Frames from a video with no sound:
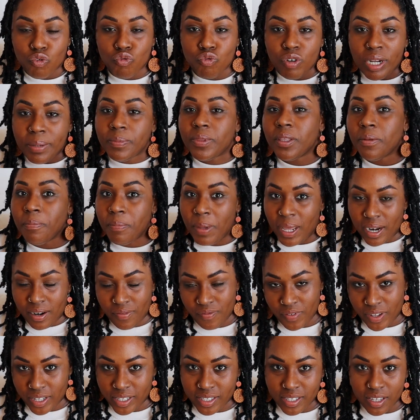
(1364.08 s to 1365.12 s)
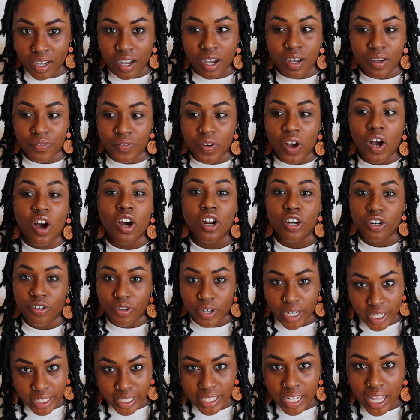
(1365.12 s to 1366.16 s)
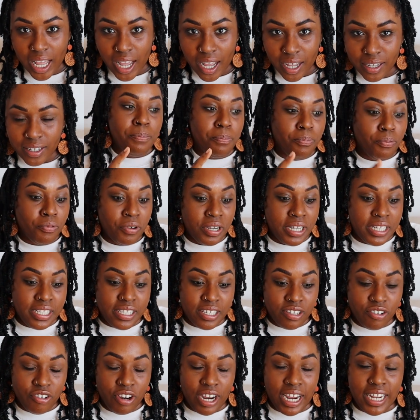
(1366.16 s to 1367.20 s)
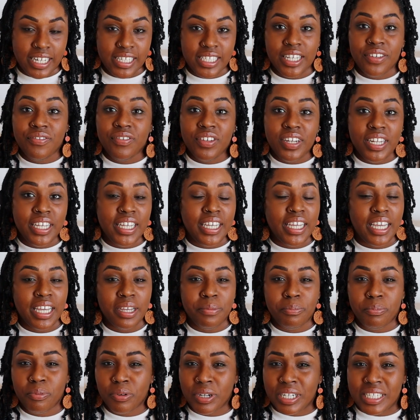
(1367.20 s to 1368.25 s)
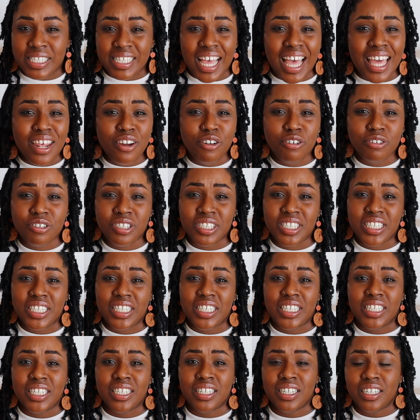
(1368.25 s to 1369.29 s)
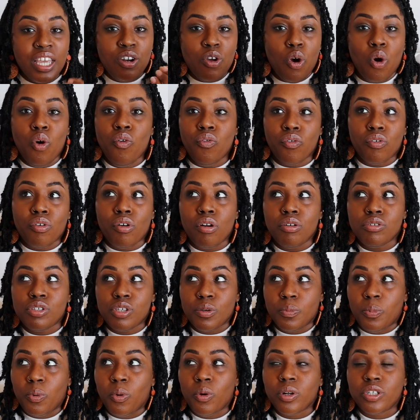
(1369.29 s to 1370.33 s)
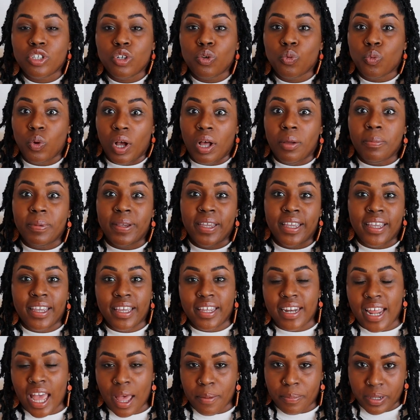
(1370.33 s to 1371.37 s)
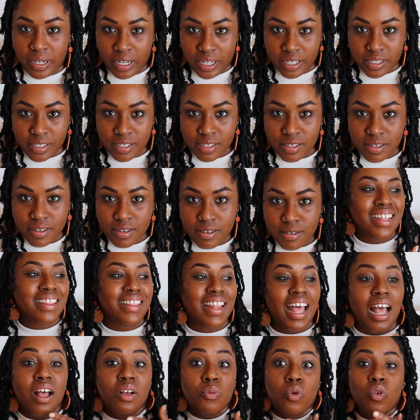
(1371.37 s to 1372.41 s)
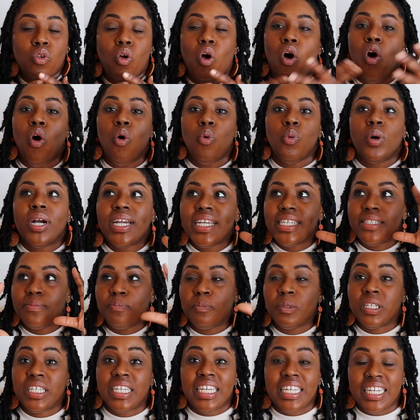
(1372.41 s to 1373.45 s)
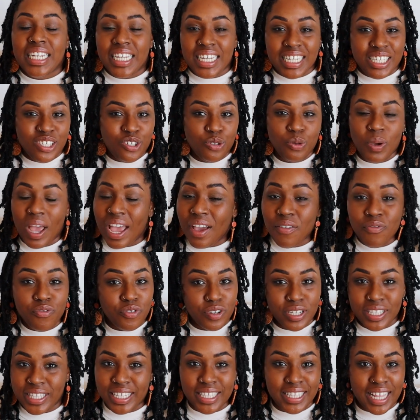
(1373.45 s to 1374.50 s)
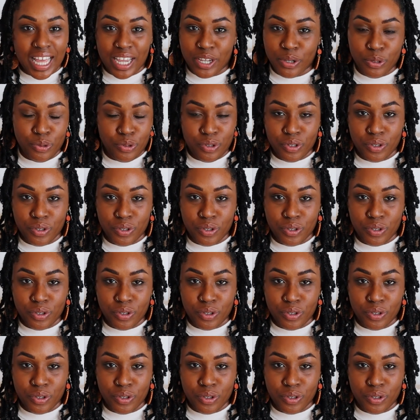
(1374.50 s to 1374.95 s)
reap the benefits of honoring that. It breeds creativity, it breeds energy, and overall supports your well-being and happiness. And that will always bleed into everything that you